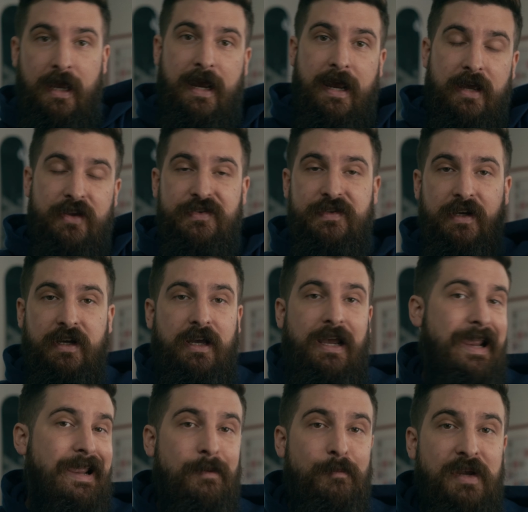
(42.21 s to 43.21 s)
as
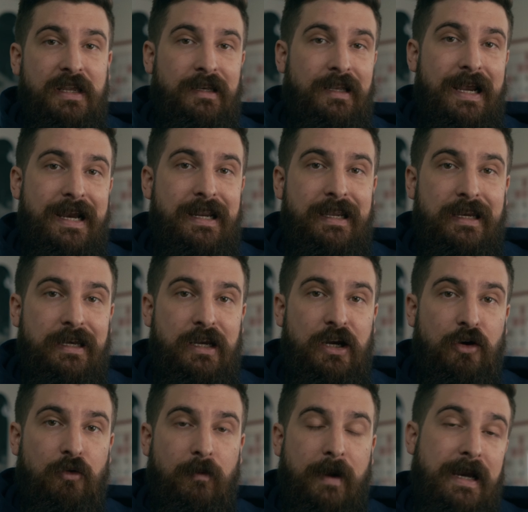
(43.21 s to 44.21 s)
ambient lighting in
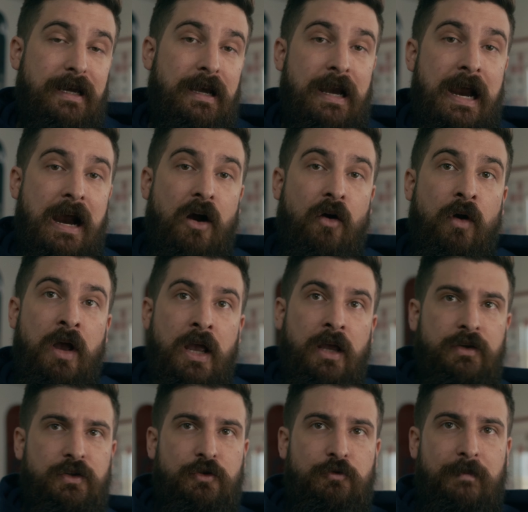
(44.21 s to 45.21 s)
here right now
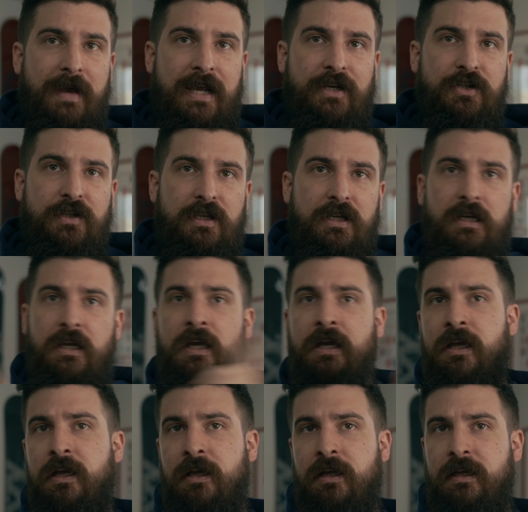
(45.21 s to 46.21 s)
to match the
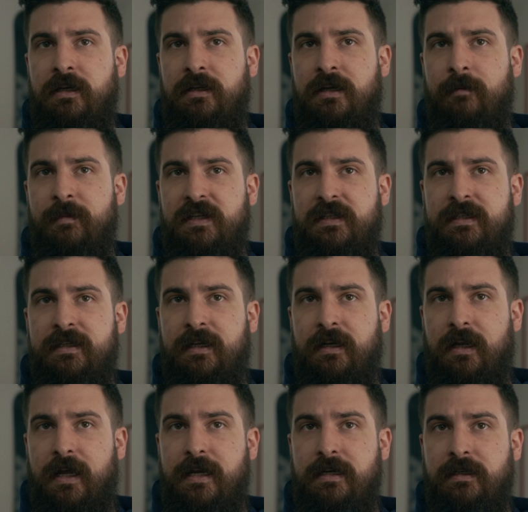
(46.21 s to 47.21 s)
incoming
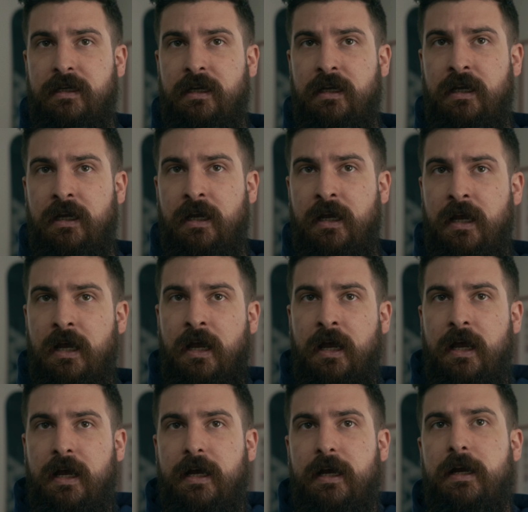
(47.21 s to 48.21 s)
sunlight,
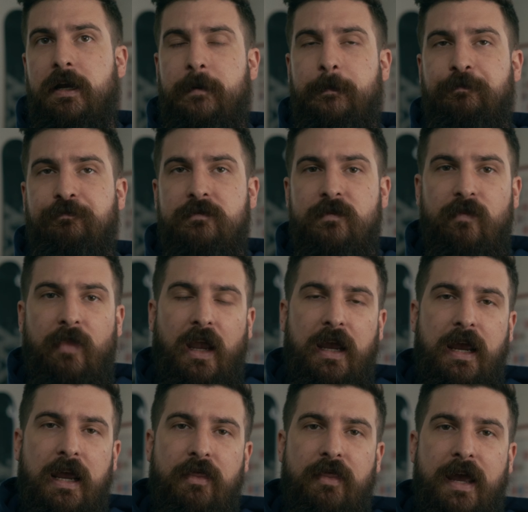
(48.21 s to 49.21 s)
and
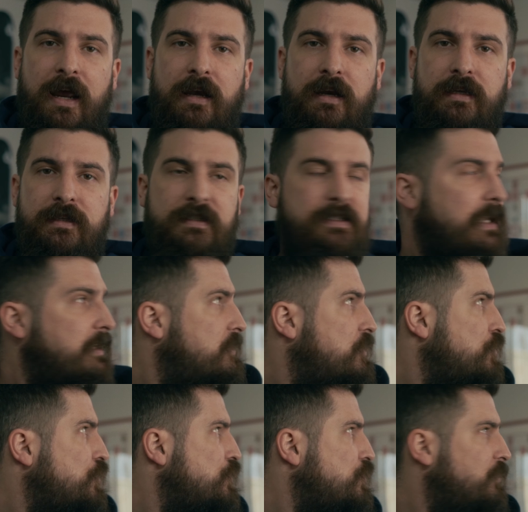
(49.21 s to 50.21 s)
that it's set
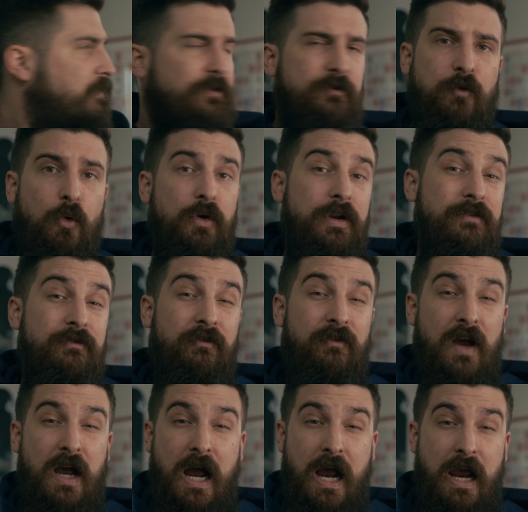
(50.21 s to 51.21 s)
to
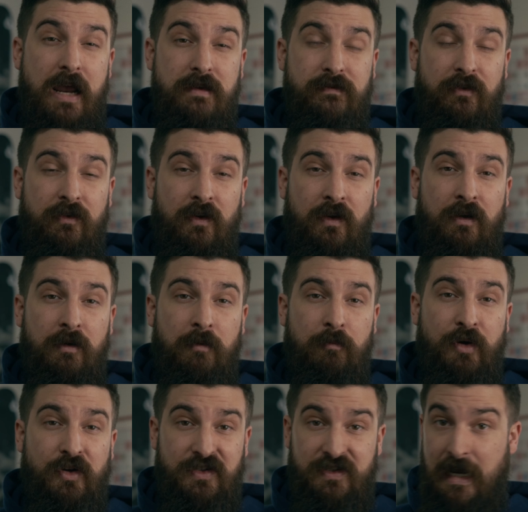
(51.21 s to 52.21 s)

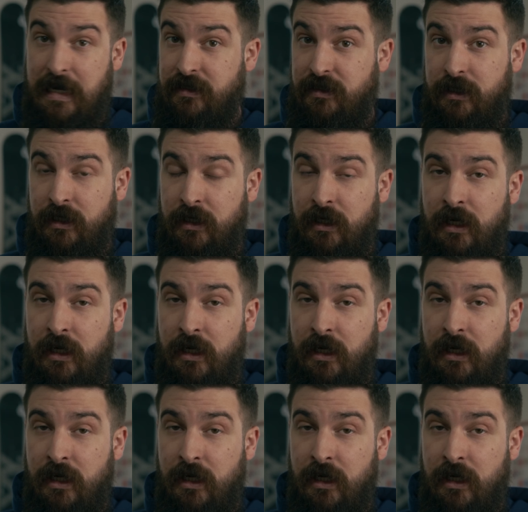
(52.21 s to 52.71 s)
45%,